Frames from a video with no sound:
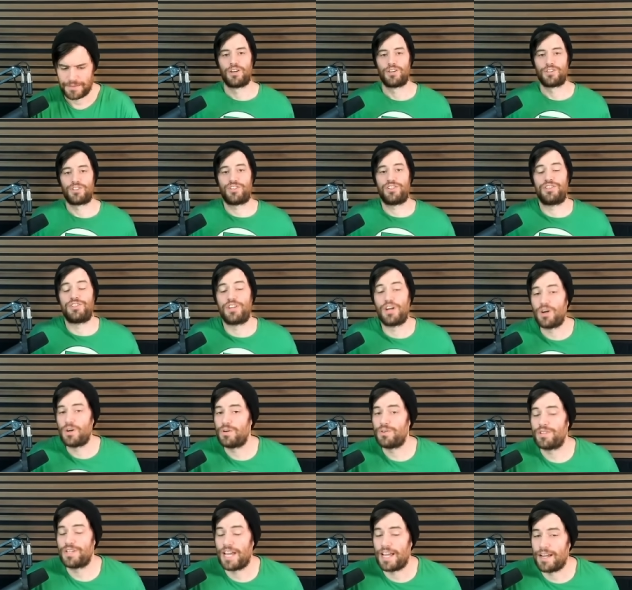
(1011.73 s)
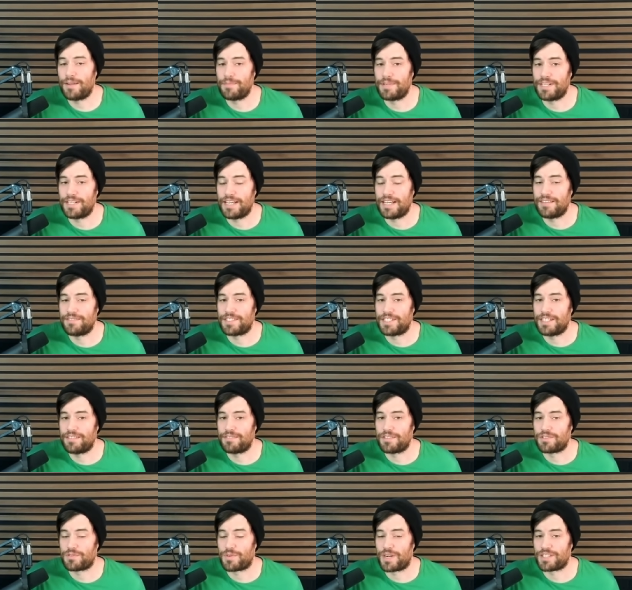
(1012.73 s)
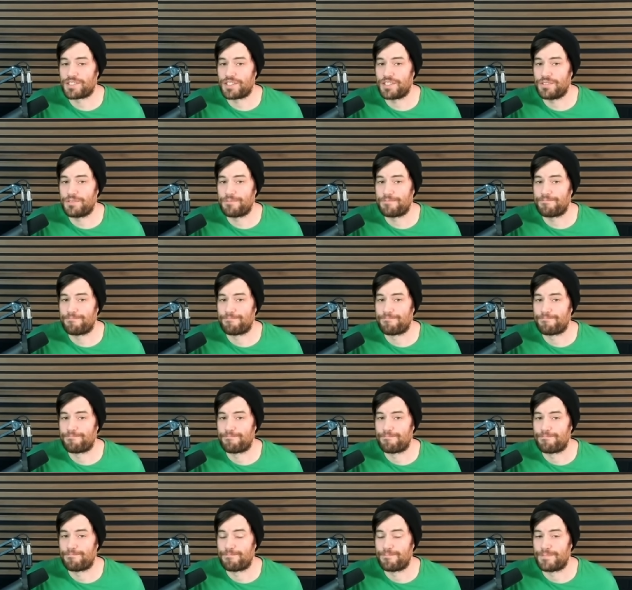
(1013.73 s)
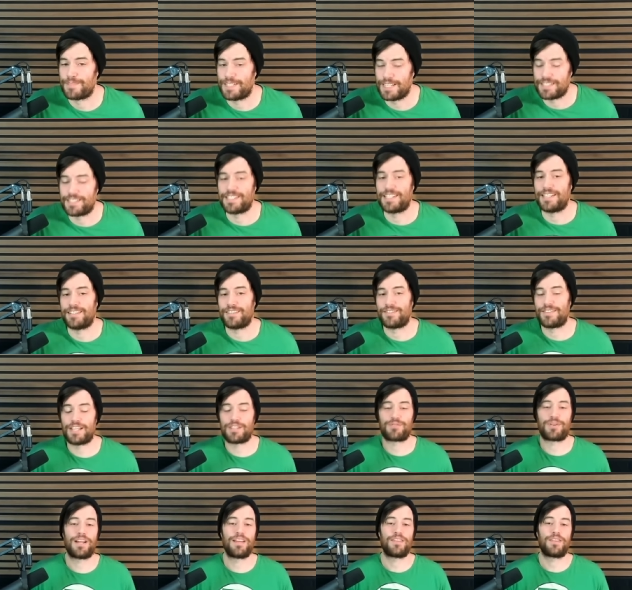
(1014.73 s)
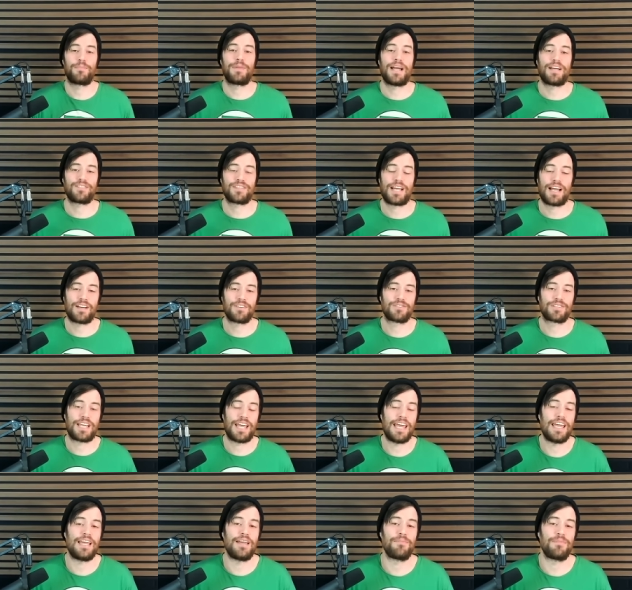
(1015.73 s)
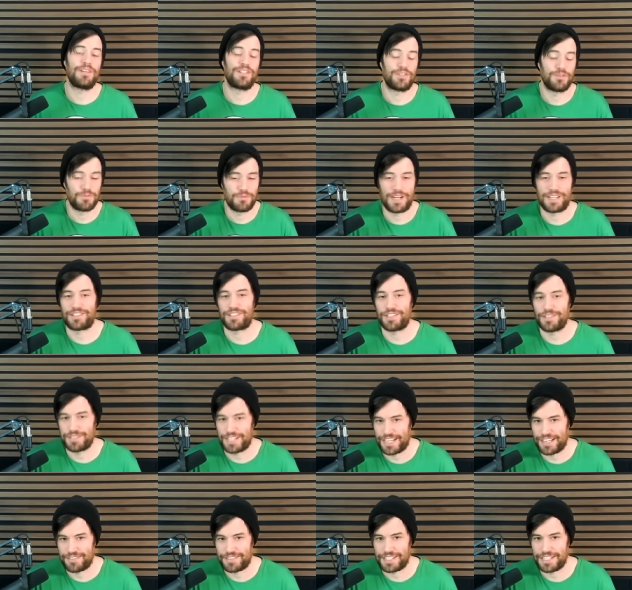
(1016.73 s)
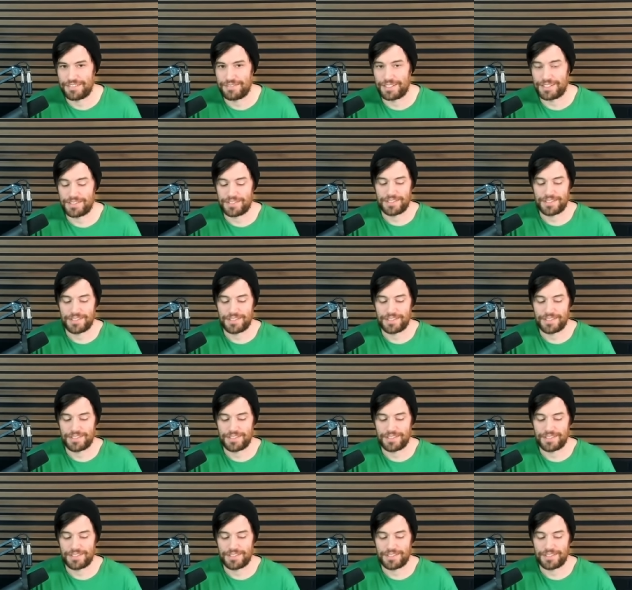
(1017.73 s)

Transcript: So, you know who came to Dave Stevens' rescue? Disney. That's right, the Mouse House came to rescue Dave Stevens.